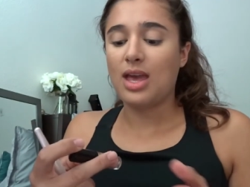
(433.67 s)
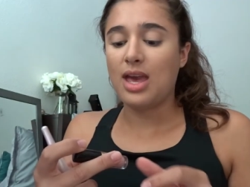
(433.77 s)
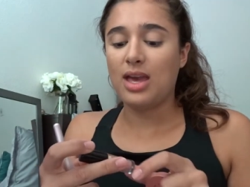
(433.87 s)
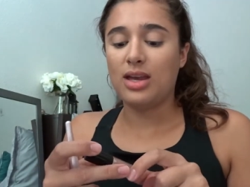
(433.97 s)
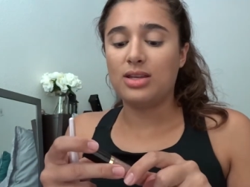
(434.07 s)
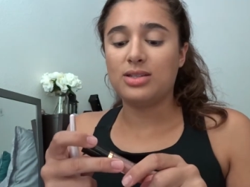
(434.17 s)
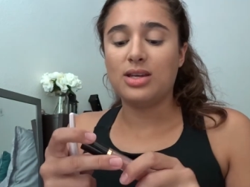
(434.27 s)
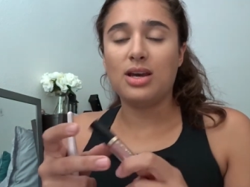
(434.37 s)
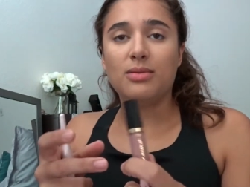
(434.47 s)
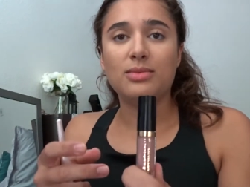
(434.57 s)
And
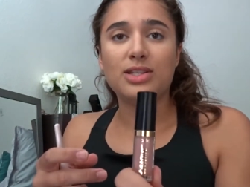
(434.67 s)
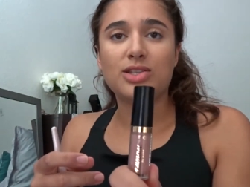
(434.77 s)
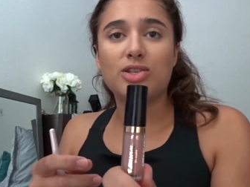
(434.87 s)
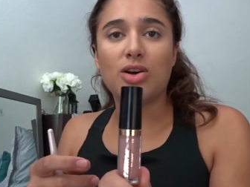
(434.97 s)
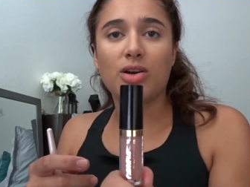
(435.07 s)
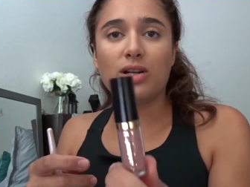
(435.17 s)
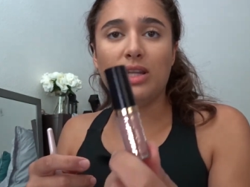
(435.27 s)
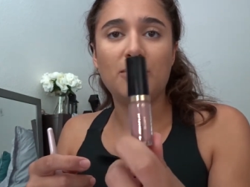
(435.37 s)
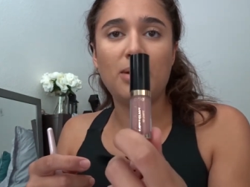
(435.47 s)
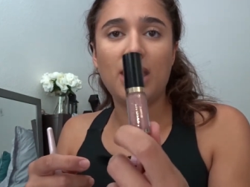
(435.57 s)
um, this Tarte
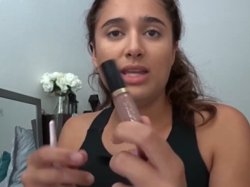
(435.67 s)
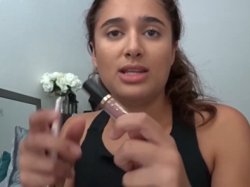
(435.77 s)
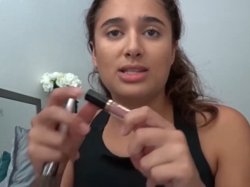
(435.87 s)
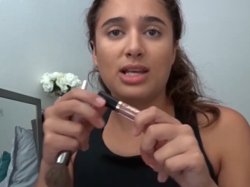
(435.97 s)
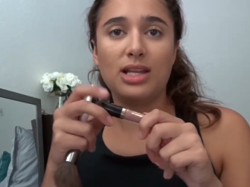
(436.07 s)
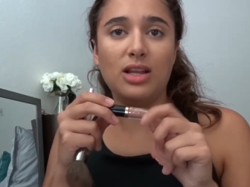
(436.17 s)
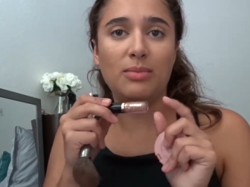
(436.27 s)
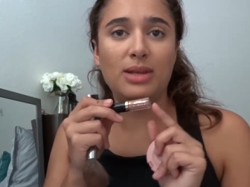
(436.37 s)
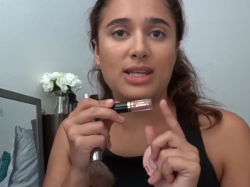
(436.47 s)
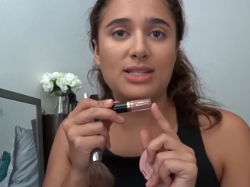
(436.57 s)
lip paint. It's like a little
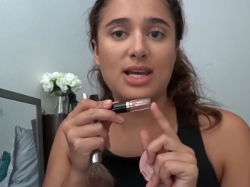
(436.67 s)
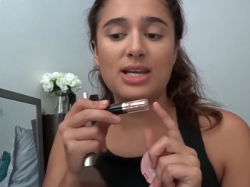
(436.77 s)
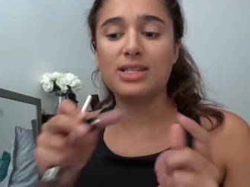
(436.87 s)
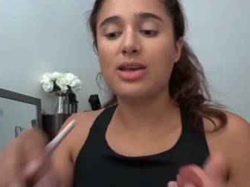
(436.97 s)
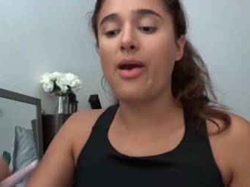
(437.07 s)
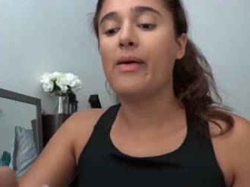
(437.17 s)
mini size.